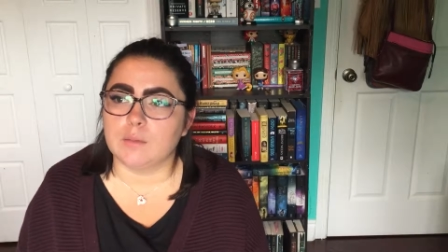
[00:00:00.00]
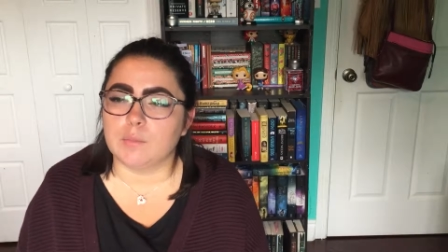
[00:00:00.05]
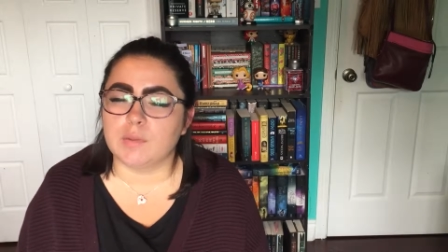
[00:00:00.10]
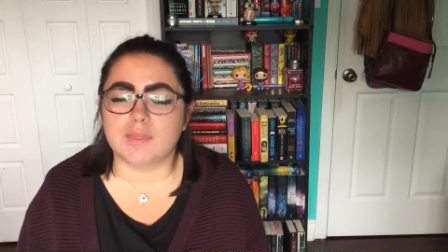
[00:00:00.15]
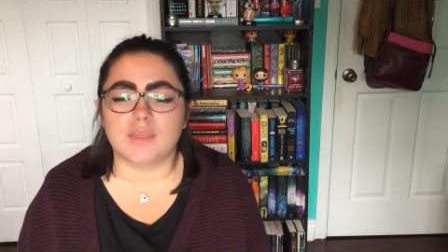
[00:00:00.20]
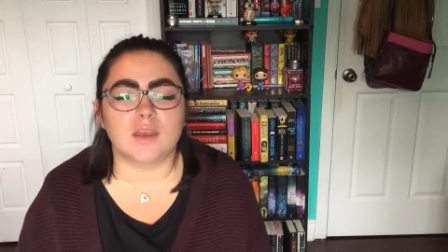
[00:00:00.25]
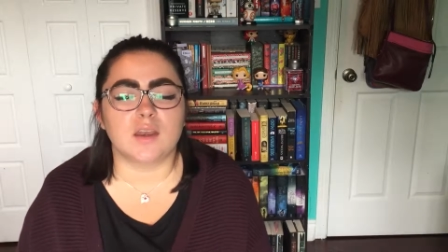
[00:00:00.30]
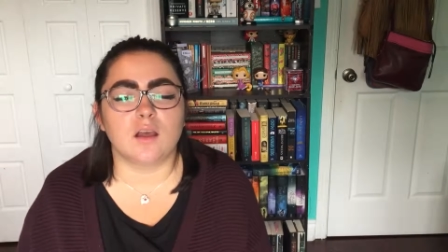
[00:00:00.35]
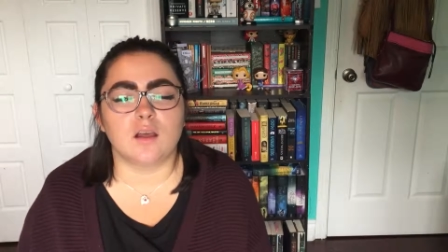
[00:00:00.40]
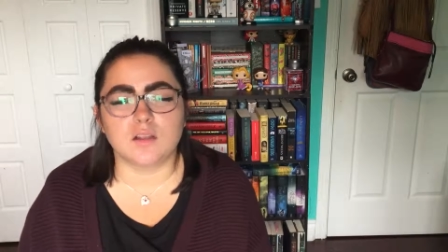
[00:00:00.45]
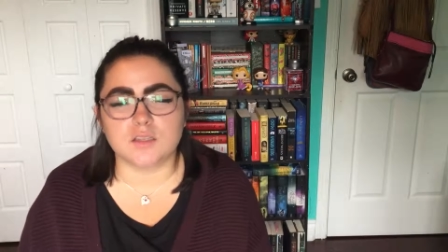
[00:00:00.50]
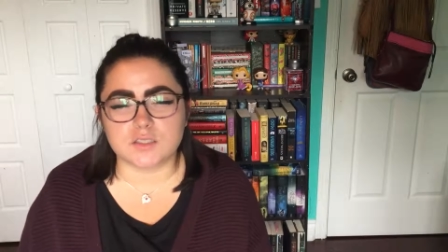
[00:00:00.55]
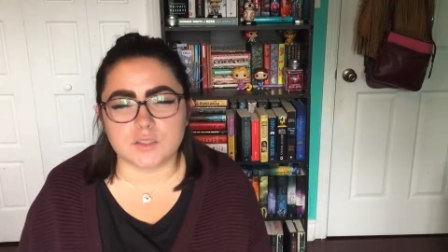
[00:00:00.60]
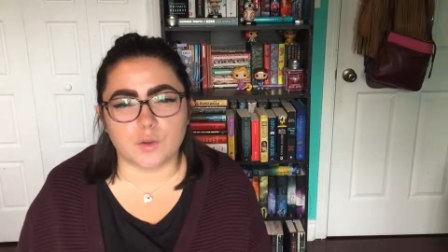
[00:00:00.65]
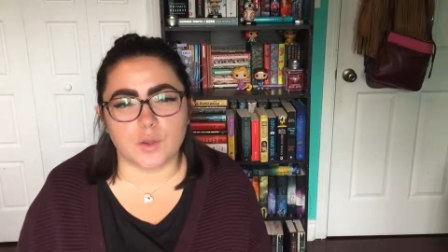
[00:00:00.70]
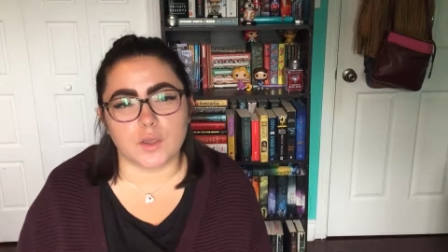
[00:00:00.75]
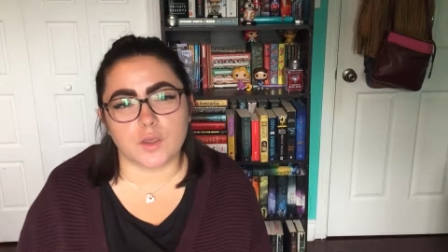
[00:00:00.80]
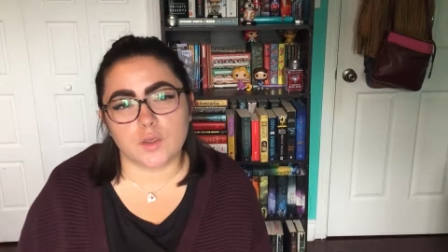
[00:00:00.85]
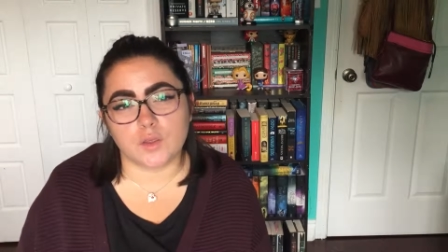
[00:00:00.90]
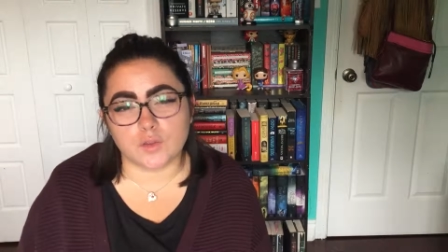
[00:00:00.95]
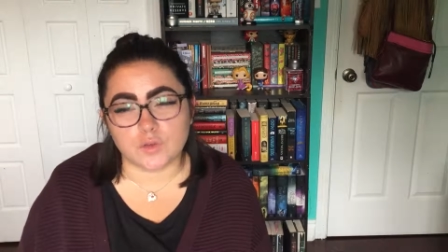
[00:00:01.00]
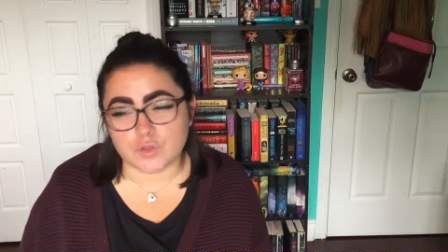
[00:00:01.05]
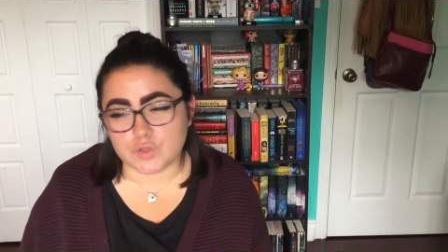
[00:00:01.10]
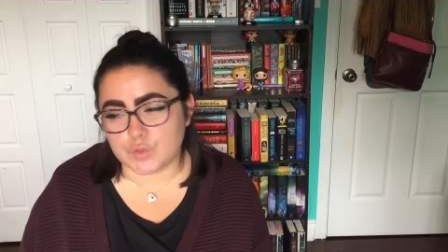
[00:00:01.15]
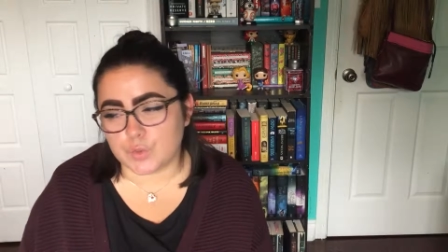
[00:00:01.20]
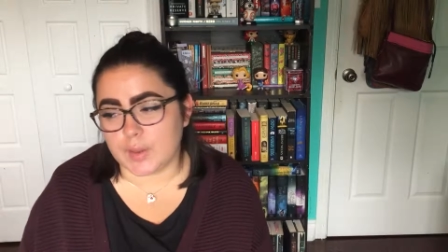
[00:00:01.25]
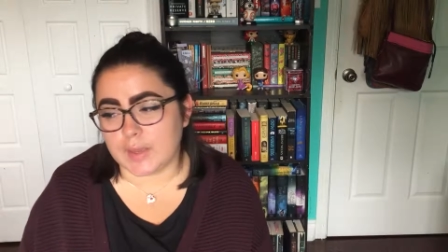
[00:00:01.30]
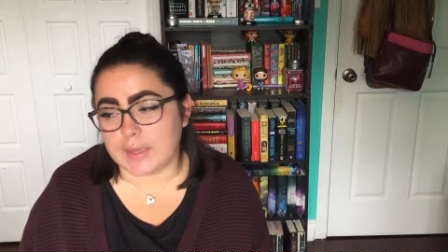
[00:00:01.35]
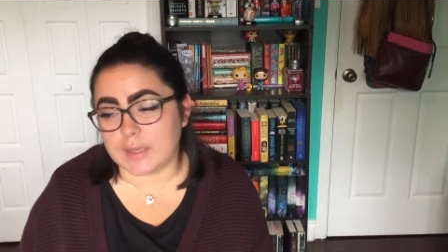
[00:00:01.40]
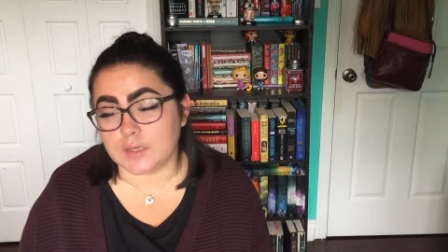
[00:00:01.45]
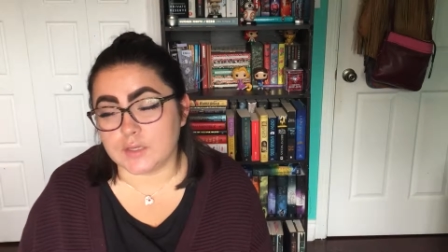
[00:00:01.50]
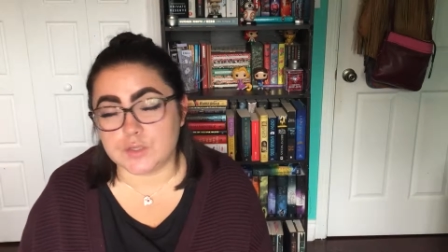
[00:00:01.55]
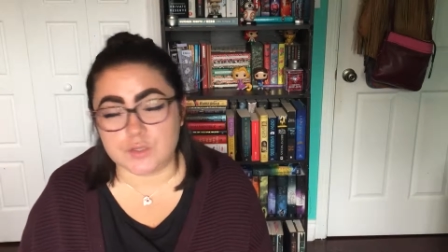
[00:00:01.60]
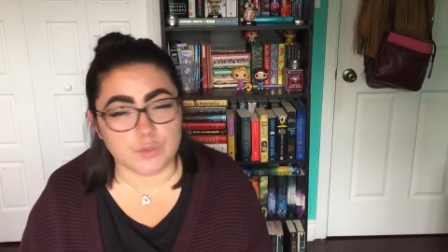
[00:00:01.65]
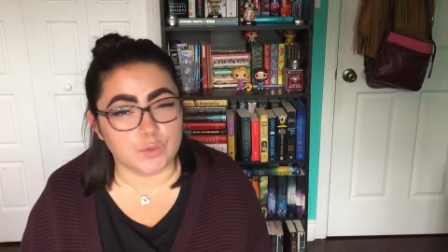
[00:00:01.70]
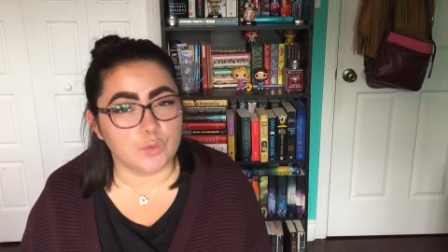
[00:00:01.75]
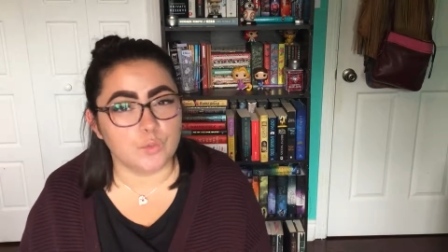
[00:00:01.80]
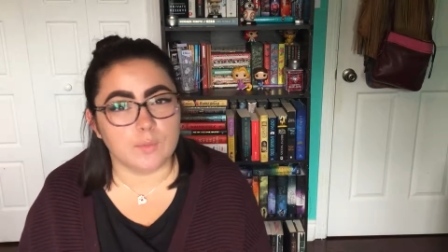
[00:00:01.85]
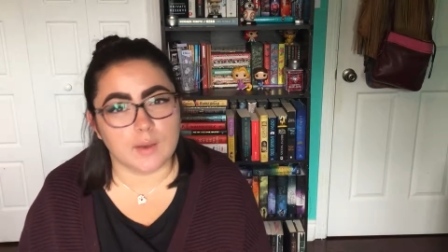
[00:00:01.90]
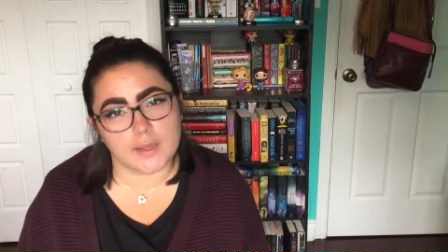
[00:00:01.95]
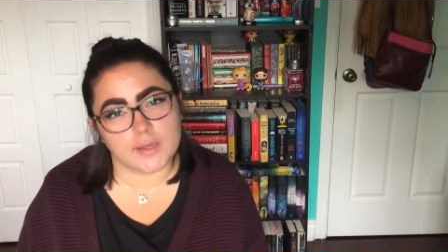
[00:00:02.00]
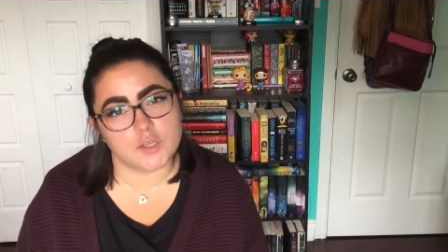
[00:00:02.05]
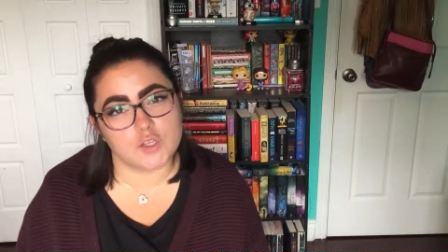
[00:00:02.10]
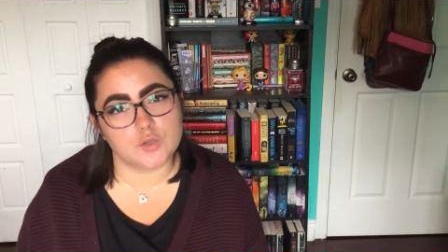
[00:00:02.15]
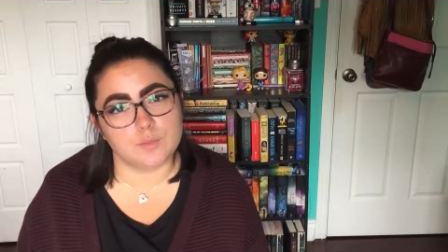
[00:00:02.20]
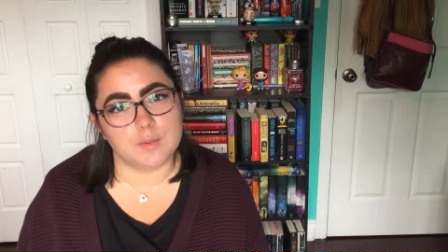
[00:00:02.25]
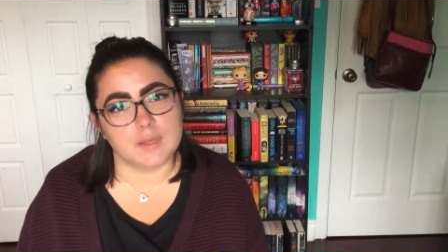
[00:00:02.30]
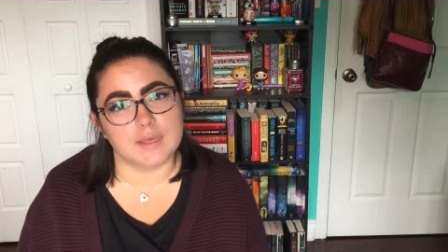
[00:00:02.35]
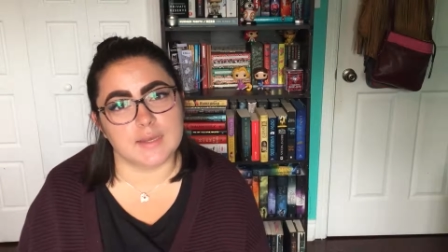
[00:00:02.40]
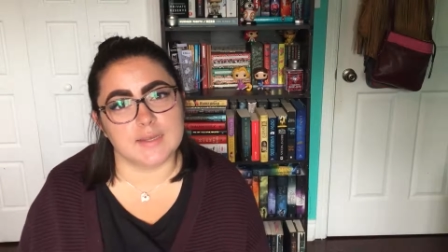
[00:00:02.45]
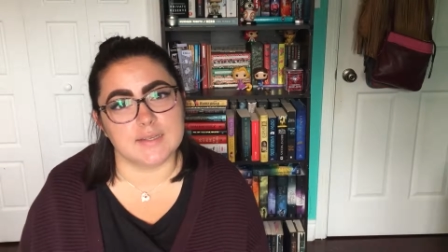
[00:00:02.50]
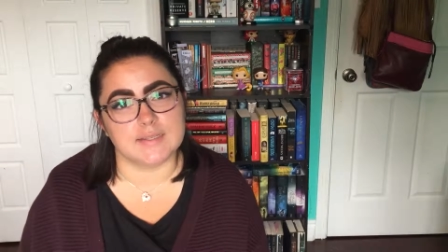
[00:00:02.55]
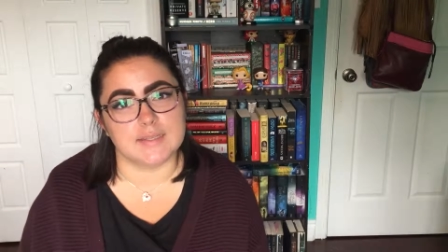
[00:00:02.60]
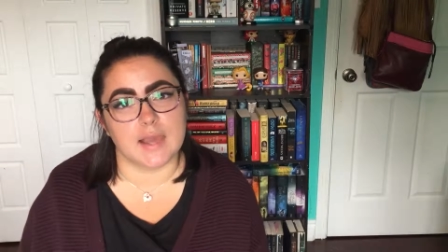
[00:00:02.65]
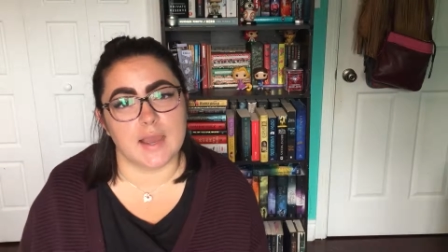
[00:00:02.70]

But then also I couldn't tweak it too much because